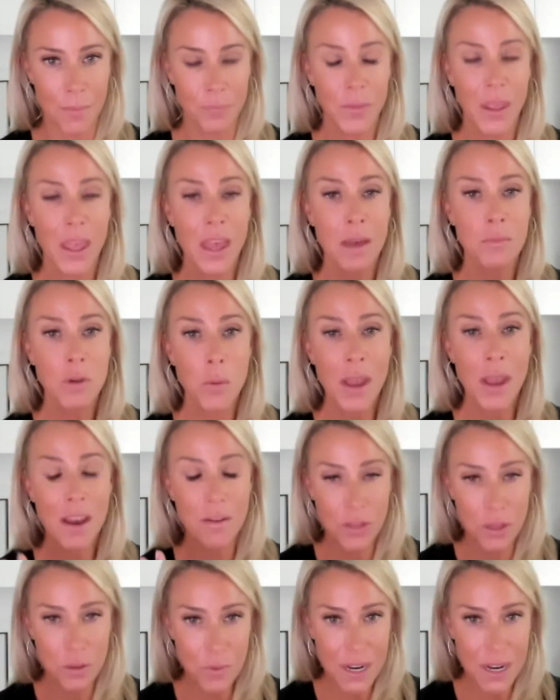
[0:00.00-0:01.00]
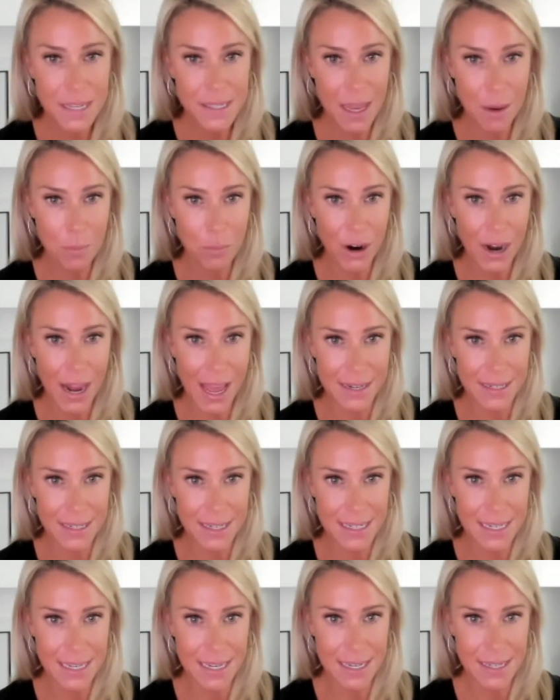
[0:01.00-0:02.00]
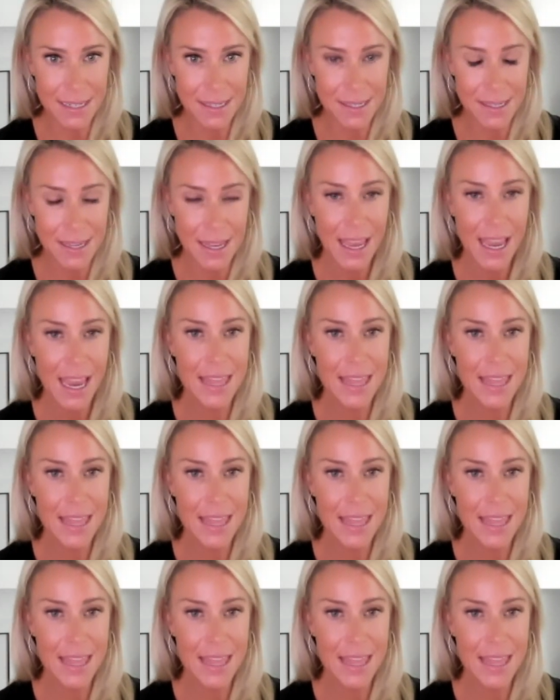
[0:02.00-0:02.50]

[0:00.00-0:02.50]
Mm-hmm. But we have three separate entities, okay,